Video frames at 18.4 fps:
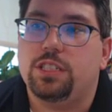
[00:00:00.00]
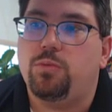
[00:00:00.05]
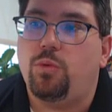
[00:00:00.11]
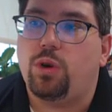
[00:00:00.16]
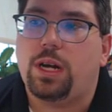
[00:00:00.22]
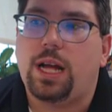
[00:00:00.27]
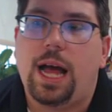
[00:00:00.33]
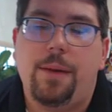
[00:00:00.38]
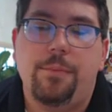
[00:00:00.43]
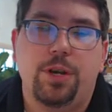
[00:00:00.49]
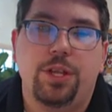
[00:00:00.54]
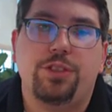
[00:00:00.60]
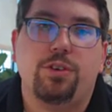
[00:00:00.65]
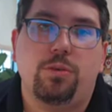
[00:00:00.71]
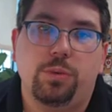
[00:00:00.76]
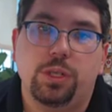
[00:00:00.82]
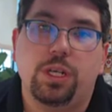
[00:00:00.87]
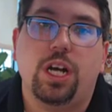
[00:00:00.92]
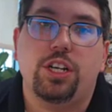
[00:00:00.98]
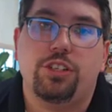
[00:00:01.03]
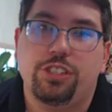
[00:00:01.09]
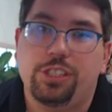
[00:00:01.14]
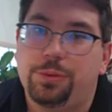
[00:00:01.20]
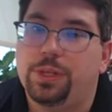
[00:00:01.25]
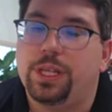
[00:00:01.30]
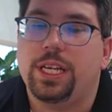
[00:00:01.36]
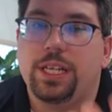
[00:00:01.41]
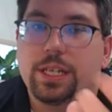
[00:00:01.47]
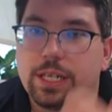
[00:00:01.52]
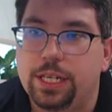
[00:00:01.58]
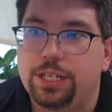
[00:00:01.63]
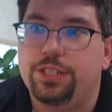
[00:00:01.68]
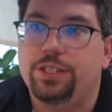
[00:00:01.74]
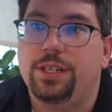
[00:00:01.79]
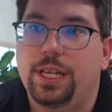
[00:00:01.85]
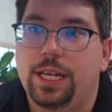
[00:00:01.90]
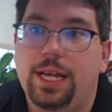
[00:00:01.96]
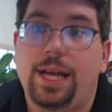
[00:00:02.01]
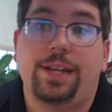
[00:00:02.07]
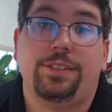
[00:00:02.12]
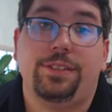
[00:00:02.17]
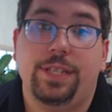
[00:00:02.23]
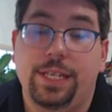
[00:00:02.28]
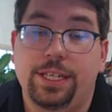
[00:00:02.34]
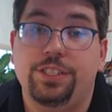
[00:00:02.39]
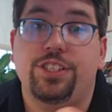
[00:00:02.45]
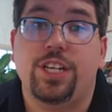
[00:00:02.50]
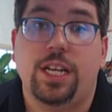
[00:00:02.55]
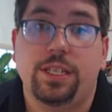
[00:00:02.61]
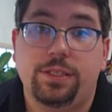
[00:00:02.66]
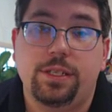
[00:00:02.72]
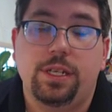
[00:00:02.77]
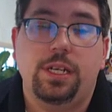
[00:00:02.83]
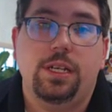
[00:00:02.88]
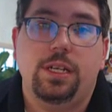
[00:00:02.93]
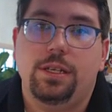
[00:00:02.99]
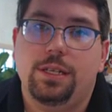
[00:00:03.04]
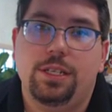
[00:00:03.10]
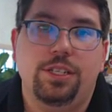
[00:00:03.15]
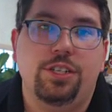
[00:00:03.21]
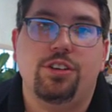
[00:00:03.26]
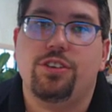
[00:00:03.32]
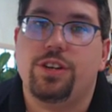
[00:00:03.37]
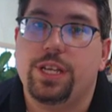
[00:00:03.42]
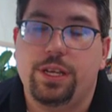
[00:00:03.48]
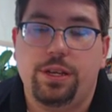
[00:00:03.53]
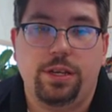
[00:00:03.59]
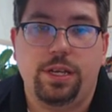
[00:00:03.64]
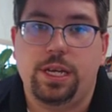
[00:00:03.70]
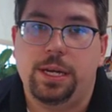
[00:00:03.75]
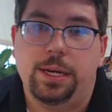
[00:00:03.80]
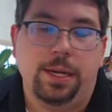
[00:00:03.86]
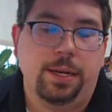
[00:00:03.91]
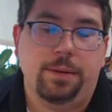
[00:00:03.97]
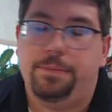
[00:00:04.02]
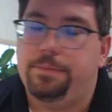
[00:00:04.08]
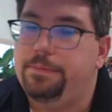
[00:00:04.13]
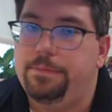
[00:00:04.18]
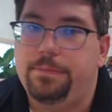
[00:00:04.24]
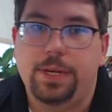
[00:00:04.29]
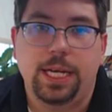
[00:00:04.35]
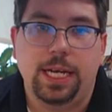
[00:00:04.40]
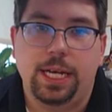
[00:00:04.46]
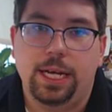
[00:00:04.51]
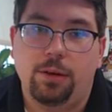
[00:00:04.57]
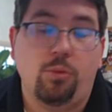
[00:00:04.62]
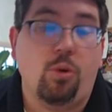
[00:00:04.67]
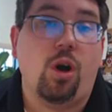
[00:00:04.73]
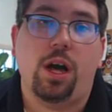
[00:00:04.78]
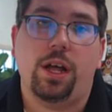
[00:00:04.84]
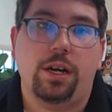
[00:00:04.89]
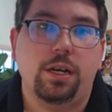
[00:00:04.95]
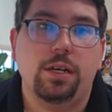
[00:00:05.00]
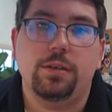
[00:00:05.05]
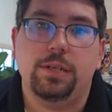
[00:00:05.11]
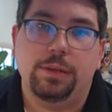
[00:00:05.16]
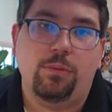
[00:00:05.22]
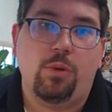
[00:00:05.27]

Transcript: It's more common in third world countries where they in, in actually ingest dirty uh, uh, water.